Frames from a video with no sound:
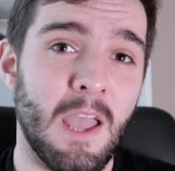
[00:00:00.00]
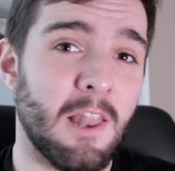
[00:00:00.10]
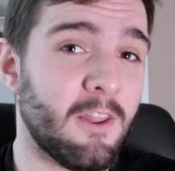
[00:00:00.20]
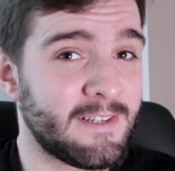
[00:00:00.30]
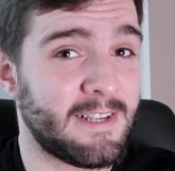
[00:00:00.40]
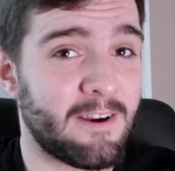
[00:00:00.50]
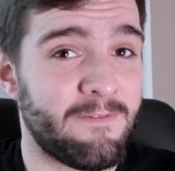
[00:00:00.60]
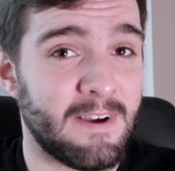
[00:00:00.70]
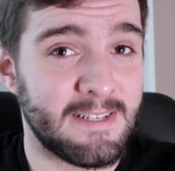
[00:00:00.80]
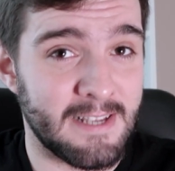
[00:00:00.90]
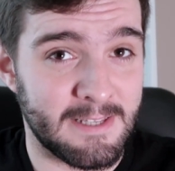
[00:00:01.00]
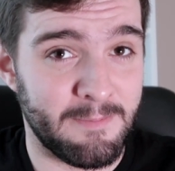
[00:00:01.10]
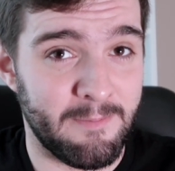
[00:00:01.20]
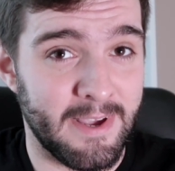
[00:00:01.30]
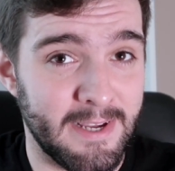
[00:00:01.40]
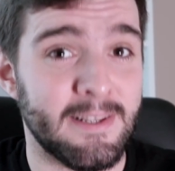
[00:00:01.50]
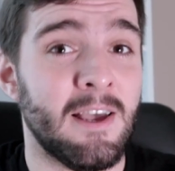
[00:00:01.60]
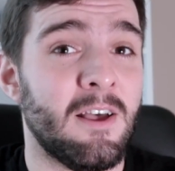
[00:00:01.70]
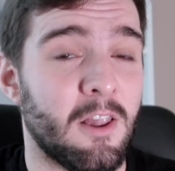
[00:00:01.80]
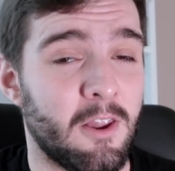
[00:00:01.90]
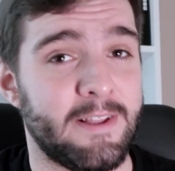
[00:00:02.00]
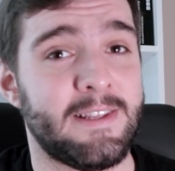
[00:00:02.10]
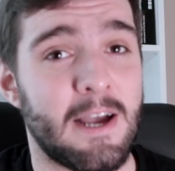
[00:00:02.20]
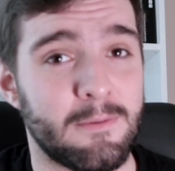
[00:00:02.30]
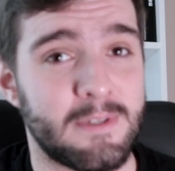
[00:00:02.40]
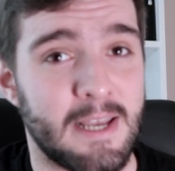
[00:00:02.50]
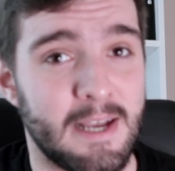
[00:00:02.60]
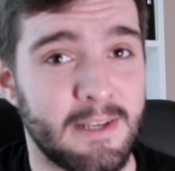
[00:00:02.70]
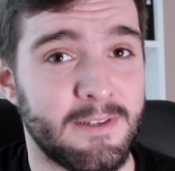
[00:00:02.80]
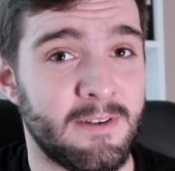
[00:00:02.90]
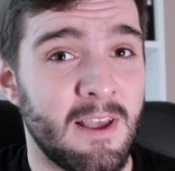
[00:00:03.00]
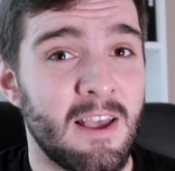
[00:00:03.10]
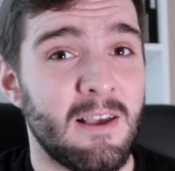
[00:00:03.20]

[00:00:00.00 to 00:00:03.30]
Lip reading: A lot of sacrifices had to be made, a lot of downsizing.